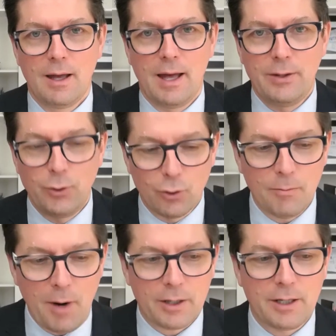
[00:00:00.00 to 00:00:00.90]
and your
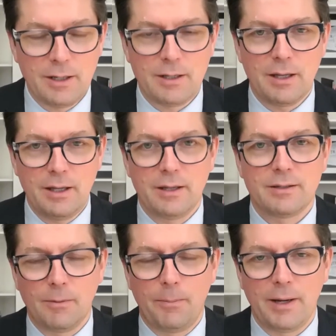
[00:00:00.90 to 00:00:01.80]
marketing
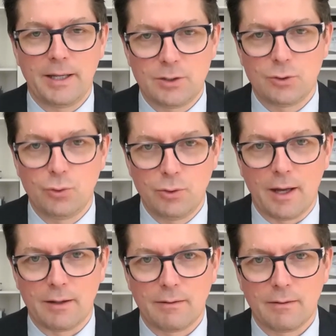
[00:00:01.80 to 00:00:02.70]
is the place to do
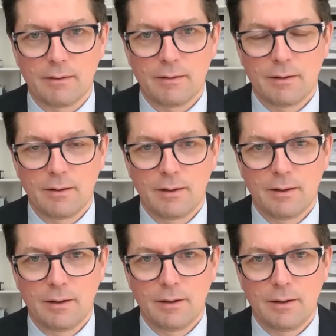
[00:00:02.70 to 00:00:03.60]
that.
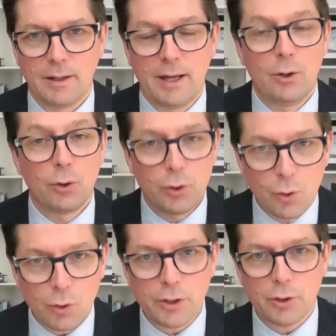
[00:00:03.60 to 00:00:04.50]
And
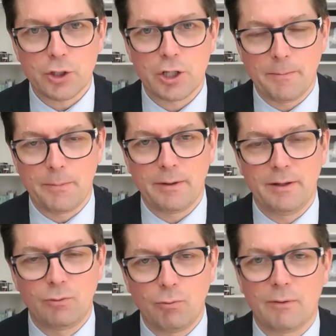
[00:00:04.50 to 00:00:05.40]
your leadership
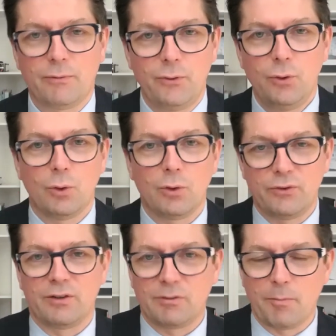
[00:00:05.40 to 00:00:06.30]
is what fuels
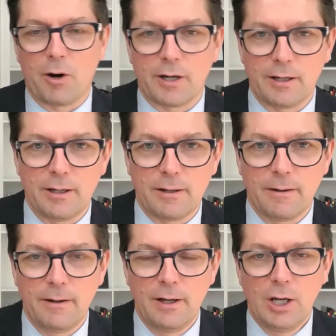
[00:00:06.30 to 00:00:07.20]
this marketing.
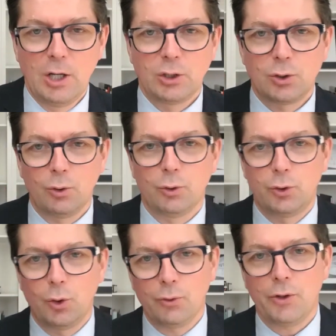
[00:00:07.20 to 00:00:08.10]
So
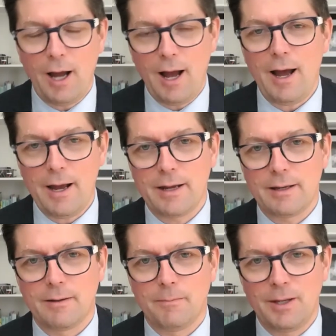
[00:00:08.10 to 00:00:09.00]
don't
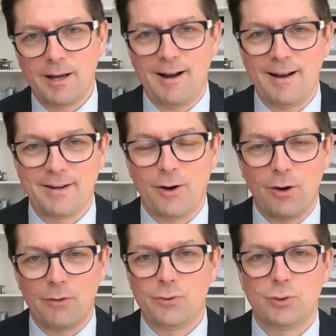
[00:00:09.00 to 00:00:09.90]
hide behind
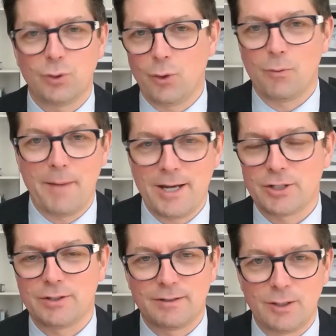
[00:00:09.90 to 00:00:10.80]
all of those
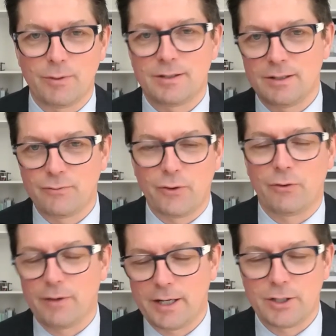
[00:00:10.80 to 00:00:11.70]
automation sequences
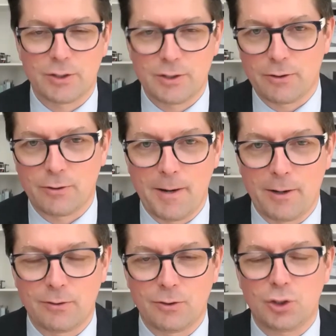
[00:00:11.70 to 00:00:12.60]
funnel that I just talked
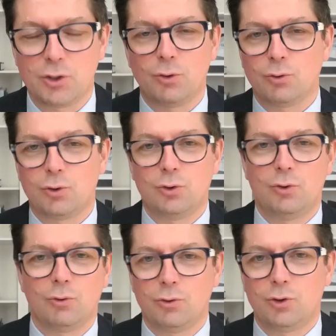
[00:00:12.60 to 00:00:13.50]
about. Just don't
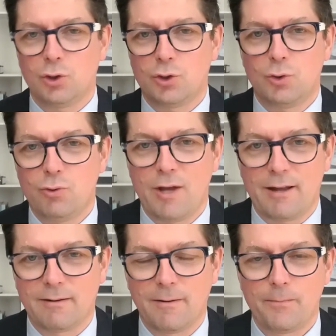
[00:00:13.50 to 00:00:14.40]
don't just do
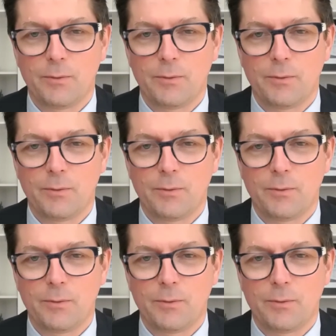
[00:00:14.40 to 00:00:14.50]
that.